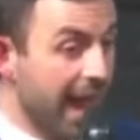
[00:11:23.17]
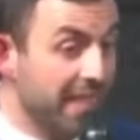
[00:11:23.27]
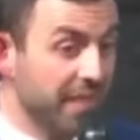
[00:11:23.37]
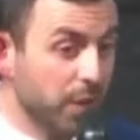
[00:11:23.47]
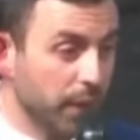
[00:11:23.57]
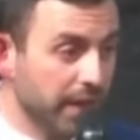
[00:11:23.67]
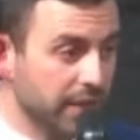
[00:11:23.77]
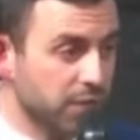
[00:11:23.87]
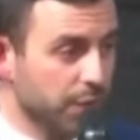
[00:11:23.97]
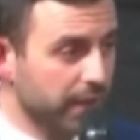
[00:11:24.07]
And then when
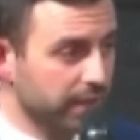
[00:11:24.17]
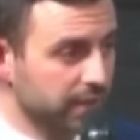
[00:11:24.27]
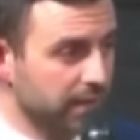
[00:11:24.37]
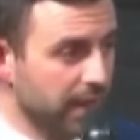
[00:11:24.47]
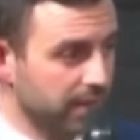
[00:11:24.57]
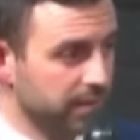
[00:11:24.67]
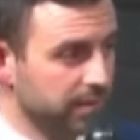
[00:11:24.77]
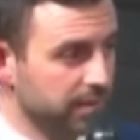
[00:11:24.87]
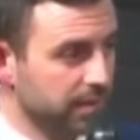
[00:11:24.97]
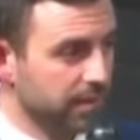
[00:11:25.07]
Israel
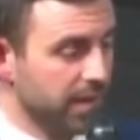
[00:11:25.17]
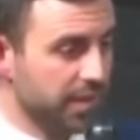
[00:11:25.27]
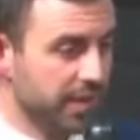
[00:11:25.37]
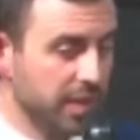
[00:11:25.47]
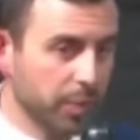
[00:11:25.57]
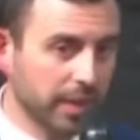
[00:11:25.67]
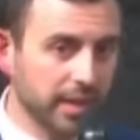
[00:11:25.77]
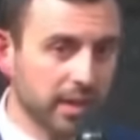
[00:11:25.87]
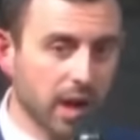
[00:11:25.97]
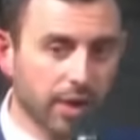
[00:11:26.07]
says that it will
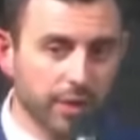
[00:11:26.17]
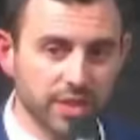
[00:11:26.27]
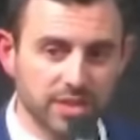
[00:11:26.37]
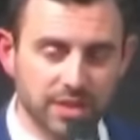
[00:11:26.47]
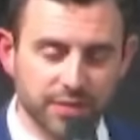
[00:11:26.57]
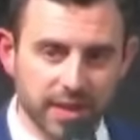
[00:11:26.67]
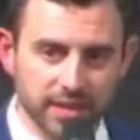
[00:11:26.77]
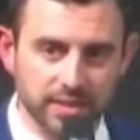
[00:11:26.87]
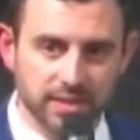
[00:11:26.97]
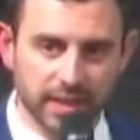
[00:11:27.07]
encourage
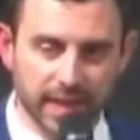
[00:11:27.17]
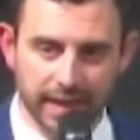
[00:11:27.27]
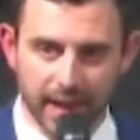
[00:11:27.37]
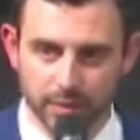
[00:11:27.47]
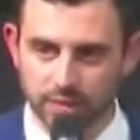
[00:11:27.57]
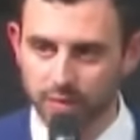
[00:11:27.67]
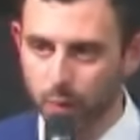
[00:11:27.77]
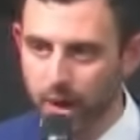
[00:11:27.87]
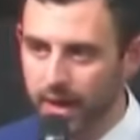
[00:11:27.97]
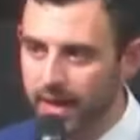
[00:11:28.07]
civilians to get out of the
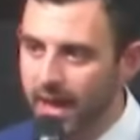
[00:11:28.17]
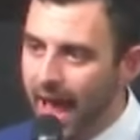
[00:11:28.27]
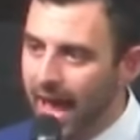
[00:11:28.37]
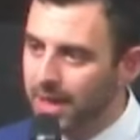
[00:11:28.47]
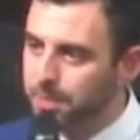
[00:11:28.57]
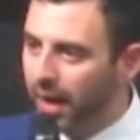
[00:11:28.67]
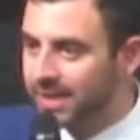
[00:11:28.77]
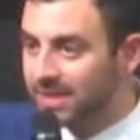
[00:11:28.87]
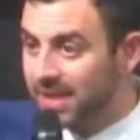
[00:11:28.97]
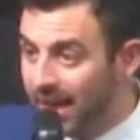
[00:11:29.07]
way and
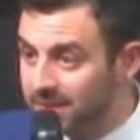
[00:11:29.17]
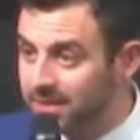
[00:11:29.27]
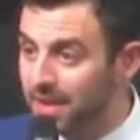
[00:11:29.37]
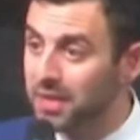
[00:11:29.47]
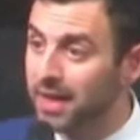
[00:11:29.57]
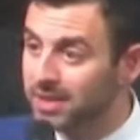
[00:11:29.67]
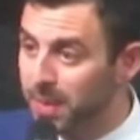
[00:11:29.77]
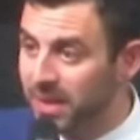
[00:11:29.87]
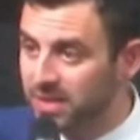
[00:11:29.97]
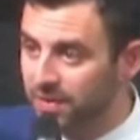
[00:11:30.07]
buy tents at the
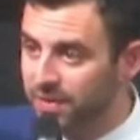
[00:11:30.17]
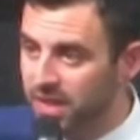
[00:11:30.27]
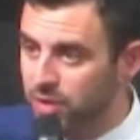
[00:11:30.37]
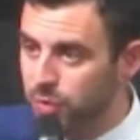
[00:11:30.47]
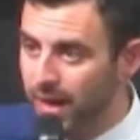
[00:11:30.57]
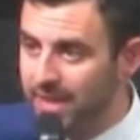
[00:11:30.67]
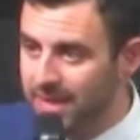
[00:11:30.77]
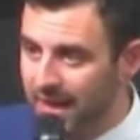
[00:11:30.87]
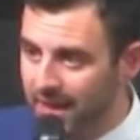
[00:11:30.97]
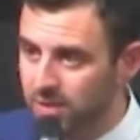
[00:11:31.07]
expense of the Israeli
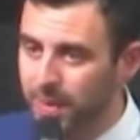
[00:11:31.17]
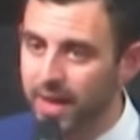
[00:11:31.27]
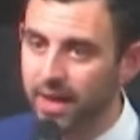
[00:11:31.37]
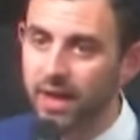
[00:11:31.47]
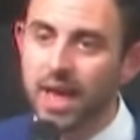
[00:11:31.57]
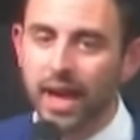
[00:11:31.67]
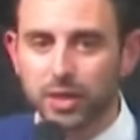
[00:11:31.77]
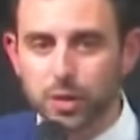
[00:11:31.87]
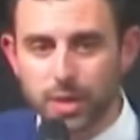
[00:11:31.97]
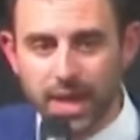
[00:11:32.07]
taxpayer
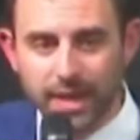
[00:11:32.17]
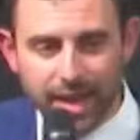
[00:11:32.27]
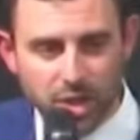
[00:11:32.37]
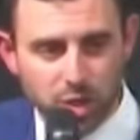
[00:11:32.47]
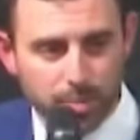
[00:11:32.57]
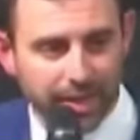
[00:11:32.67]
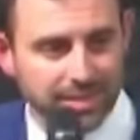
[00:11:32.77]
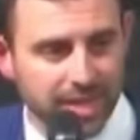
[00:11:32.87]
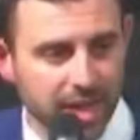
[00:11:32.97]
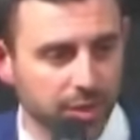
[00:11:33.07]
and create a
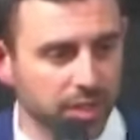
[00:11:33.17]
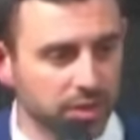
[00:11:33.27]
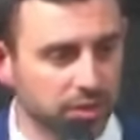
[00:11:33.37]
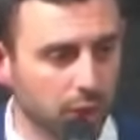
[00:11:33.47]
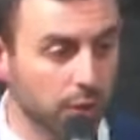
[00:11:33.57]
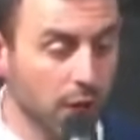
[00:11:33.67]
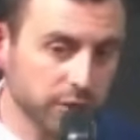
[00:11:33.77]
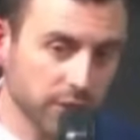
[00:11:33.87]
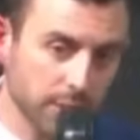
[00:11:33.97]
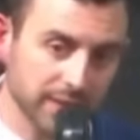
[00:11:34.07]
humanitarian zone
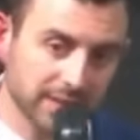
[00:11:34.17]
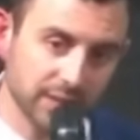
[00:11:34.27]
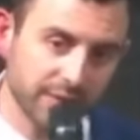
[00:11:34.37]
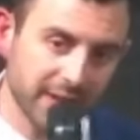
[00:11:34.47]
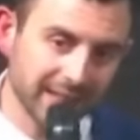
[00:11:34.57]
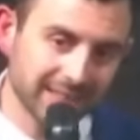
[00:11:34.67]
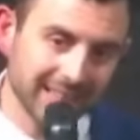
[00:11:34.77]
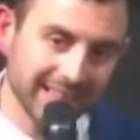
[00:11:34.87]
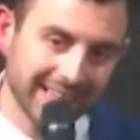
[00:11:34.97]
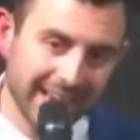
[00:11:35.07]
so that civilians
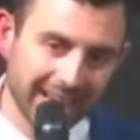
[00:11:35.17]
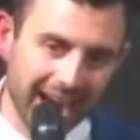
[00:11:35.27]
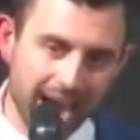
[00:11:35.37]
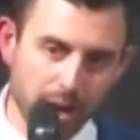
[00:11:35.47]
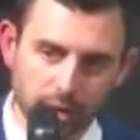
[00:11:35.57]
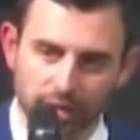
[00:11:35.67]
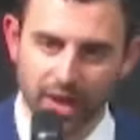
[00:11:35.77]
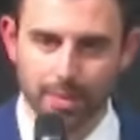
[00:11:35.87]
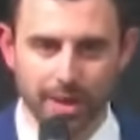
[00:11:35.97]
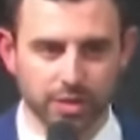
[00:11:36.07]
can get out of
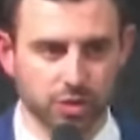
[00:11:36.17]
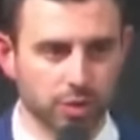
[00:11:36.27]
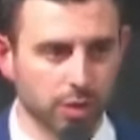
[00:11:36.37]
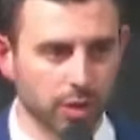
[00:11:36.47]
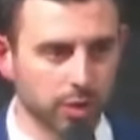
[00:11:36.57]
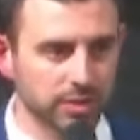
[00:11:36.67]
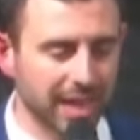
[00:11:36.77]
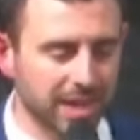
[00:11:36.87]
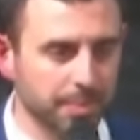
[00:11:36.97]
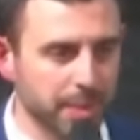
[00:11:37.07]
Hamas strongholds
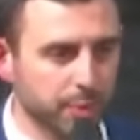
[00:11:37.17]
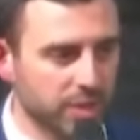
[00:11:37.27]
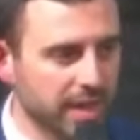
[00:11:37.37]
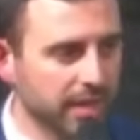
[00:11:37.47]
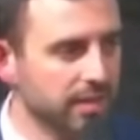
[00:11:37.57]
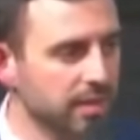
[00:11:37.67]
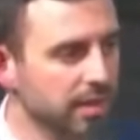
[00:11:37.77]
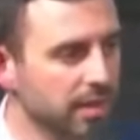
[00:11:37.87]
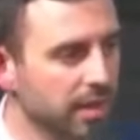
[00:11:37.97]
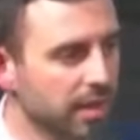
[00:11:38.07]
and be protected.